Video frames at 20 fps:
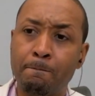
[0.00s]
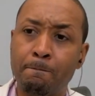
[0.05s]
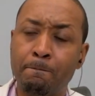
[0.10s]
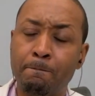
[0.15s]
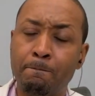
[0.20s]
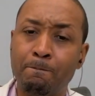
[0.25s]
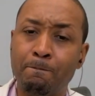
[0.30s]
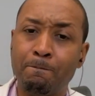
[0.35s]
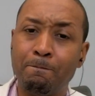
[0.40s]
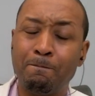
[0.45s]

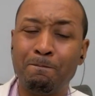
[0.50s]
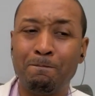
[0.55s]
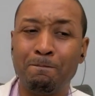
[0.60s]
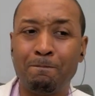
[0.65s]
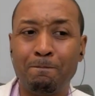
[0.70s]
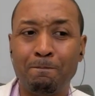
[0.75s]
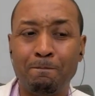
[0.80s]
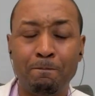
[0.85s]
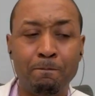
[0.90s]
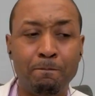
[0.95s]

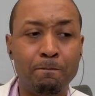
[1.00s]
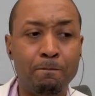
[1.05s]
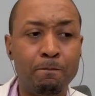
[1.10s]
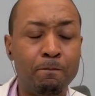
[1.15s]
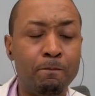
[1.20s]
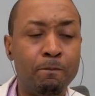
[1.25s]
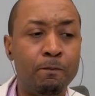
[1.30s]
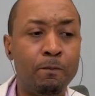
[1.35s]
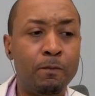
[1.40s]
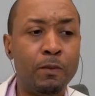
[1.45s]

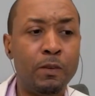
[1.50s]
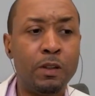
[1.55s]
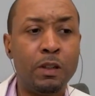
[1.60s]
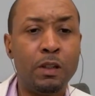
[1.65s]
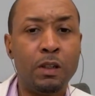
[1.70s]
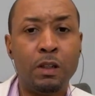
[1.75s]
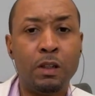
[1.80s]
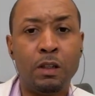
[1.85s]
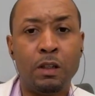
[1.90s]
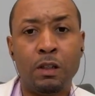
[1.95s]

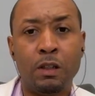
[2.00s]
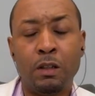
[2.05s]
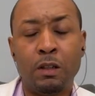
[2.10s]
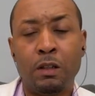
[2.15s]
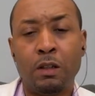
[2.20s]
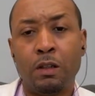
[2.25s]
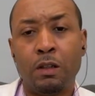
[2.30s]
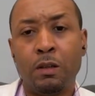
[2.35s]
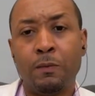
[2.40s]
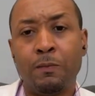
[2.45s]

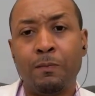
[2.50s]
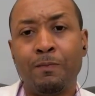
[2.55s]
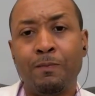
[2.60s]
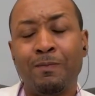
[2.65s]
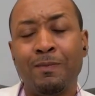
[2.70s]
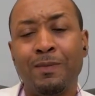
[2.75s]
The person shown says nothing.